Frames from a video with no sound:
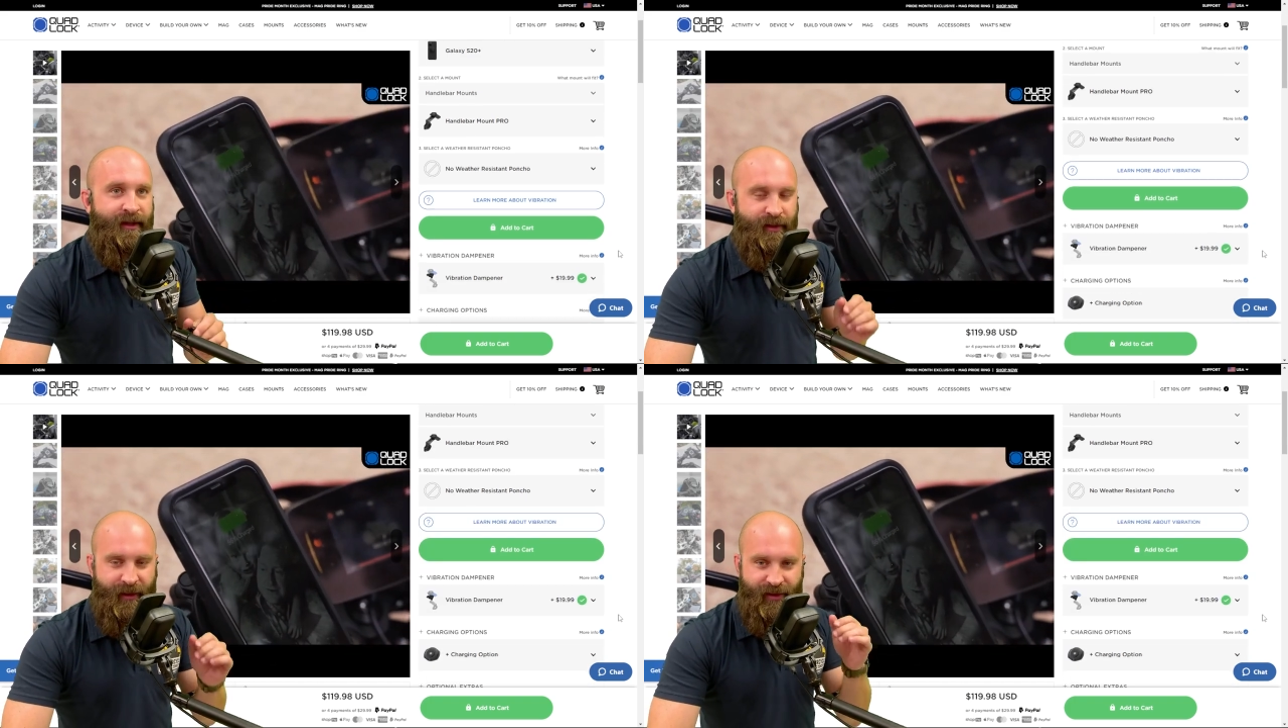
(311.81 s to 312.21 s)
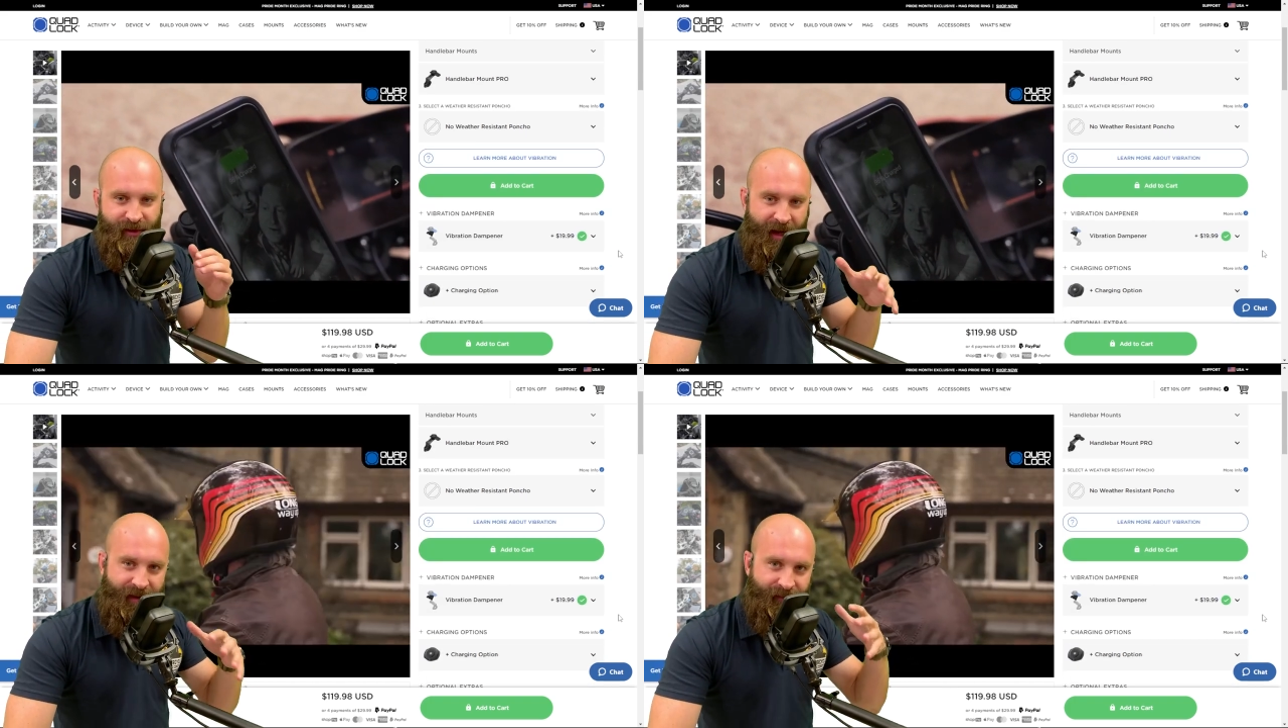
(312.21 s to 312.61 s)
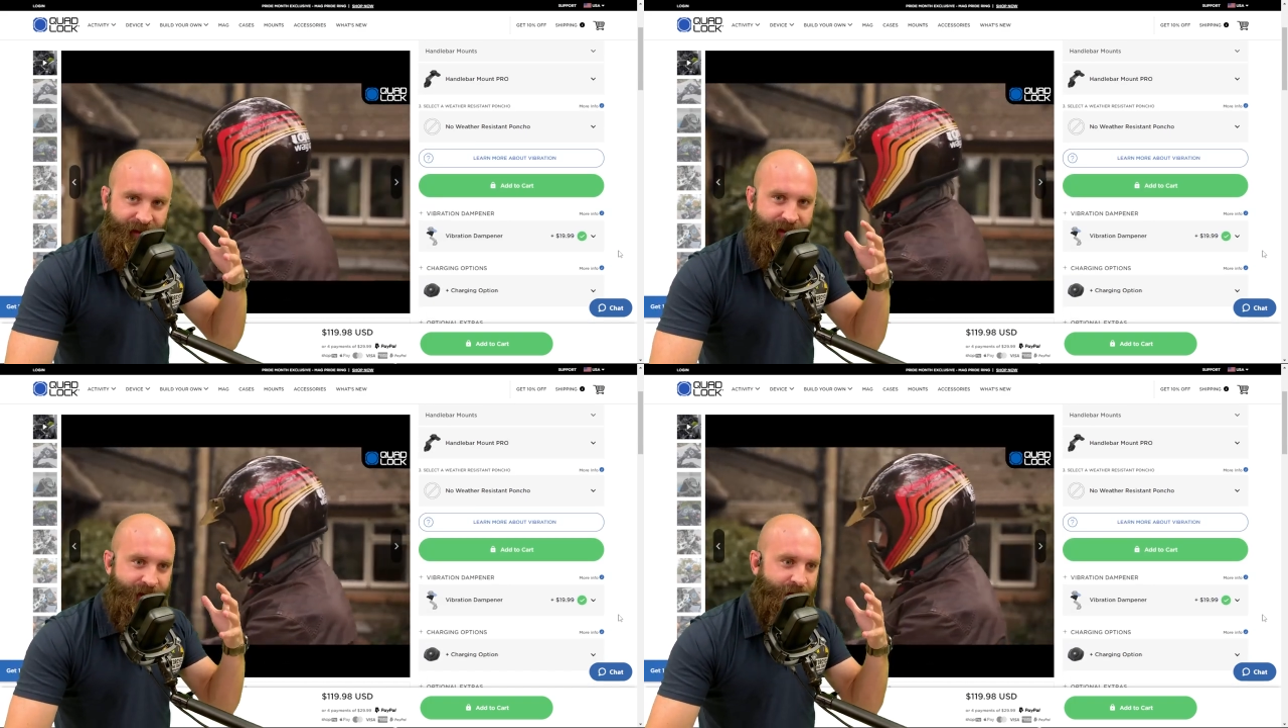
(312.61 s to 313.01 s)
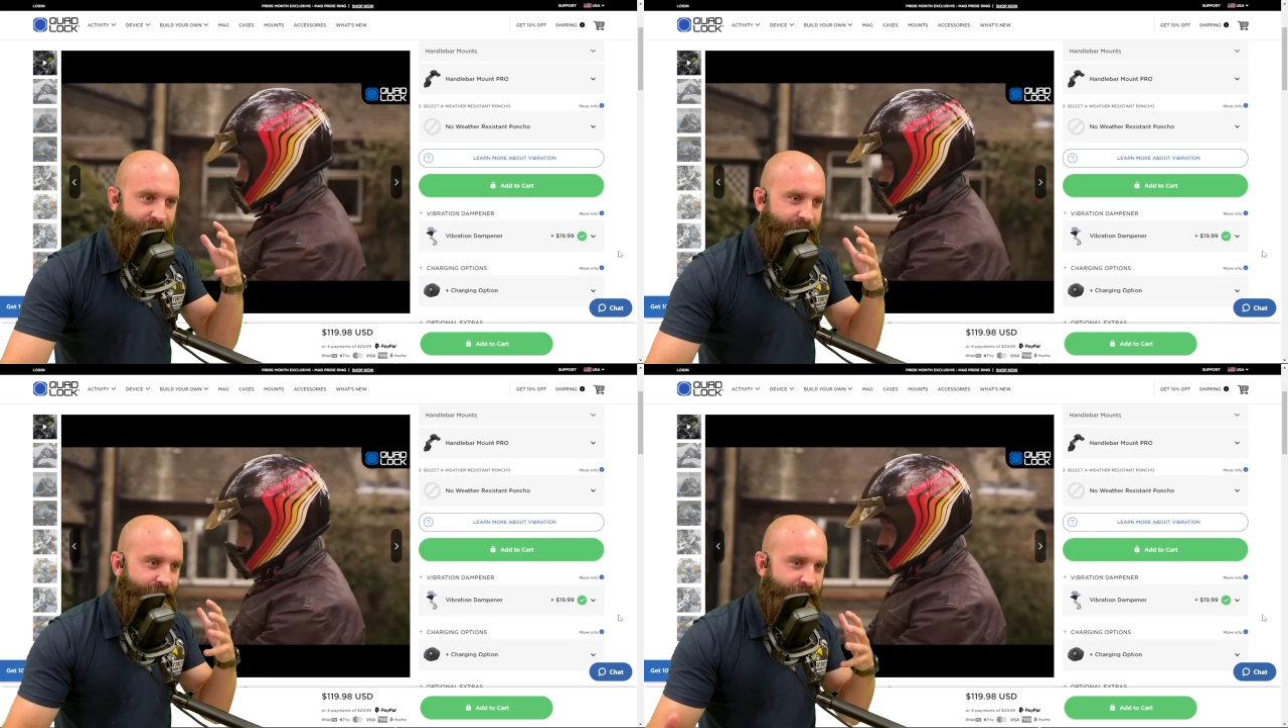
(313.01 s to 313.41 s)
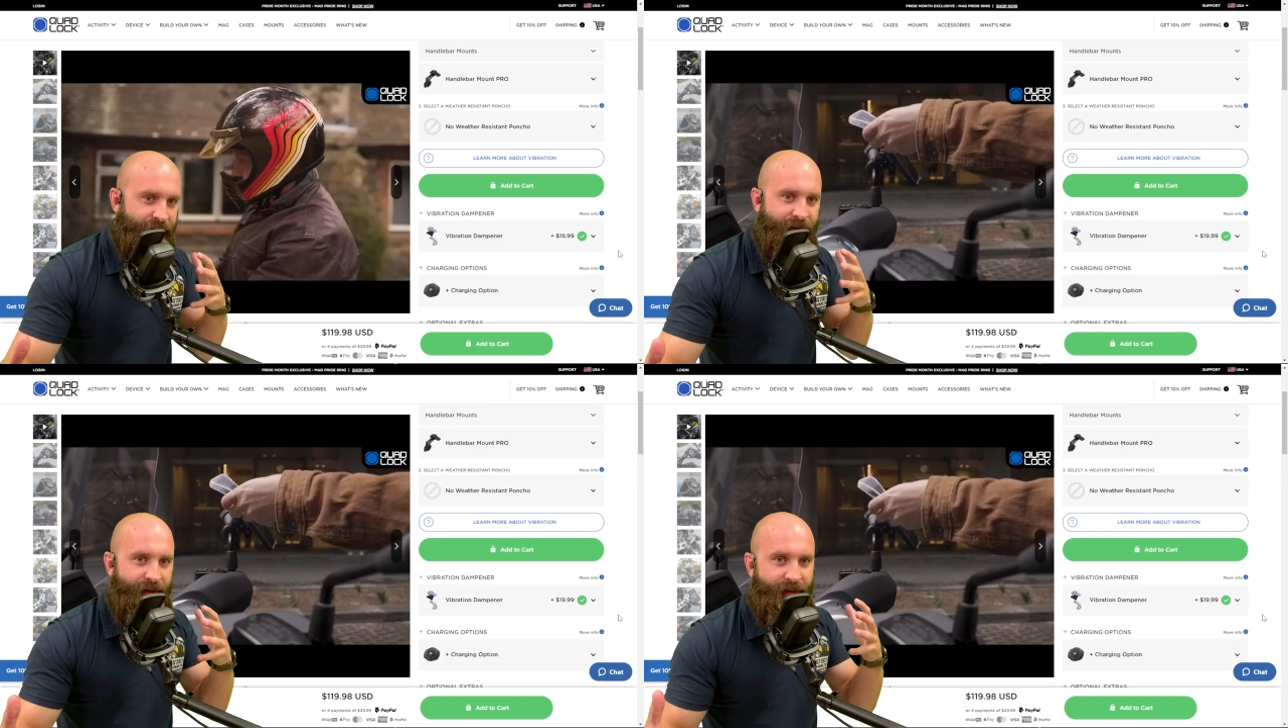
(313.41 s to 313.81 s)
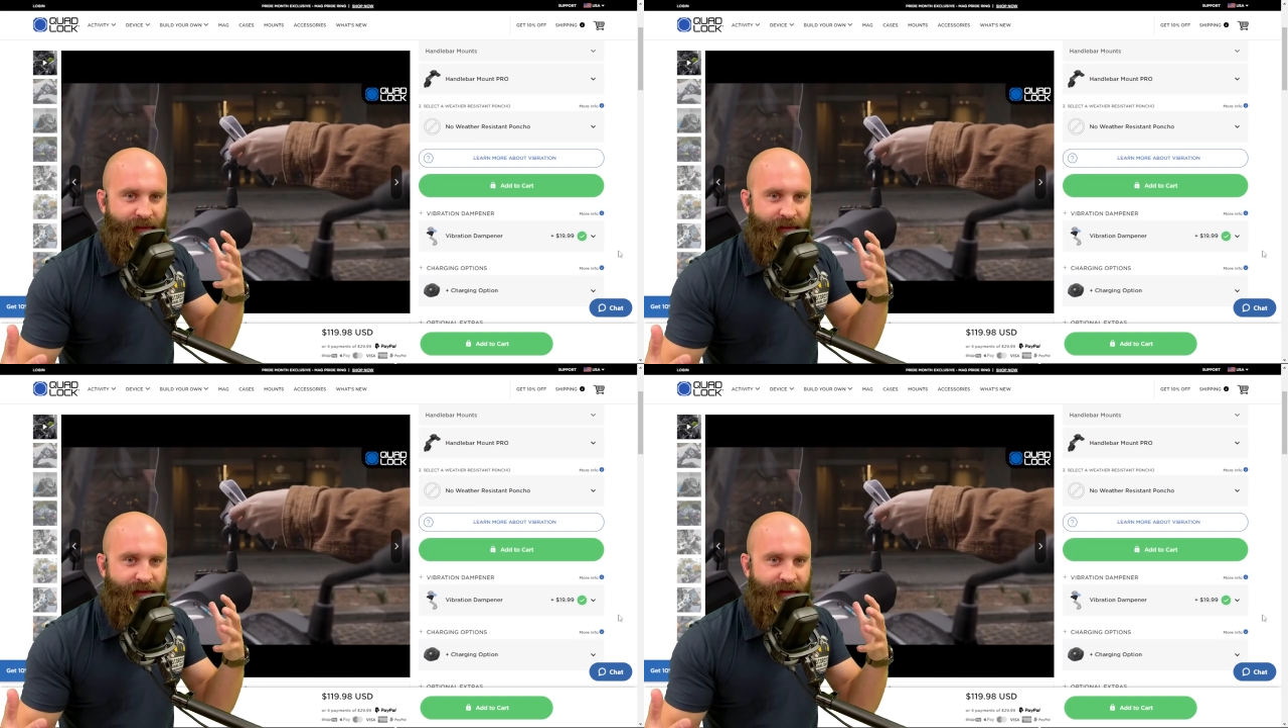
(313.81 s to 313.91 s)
So make sure you have like, uh,